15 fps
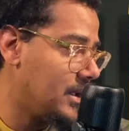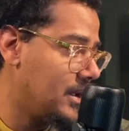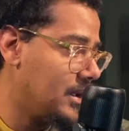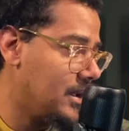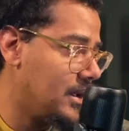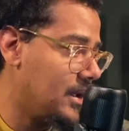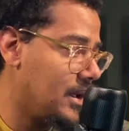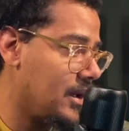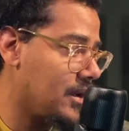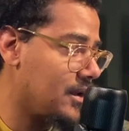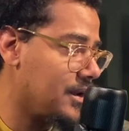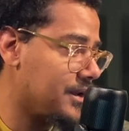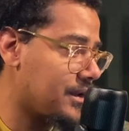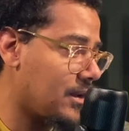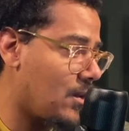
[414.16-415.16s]
Ugliest
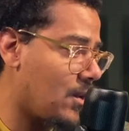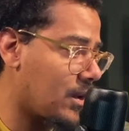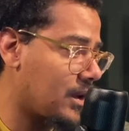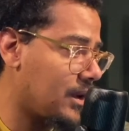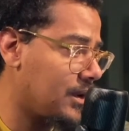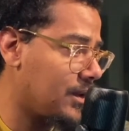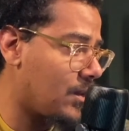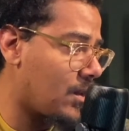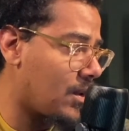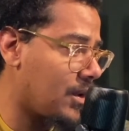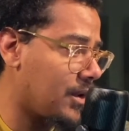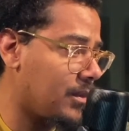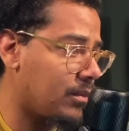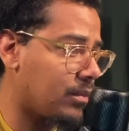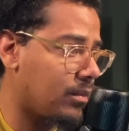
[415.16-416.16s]
orchid in the
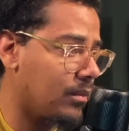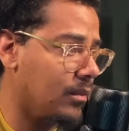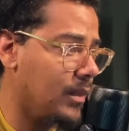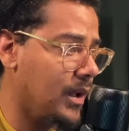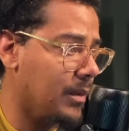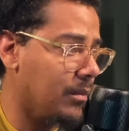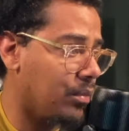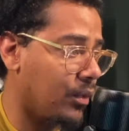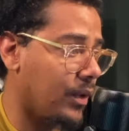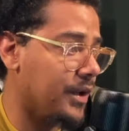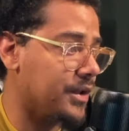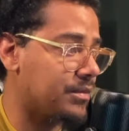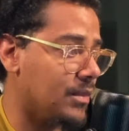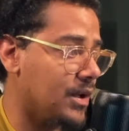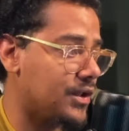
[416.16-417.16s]
world and British
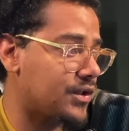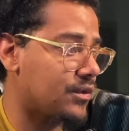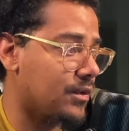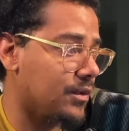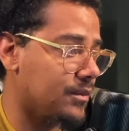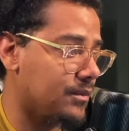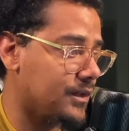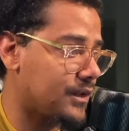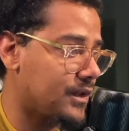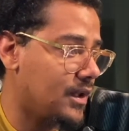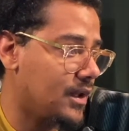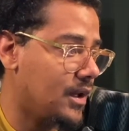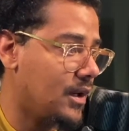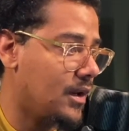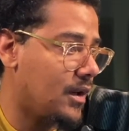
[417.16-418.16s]
mushrooms are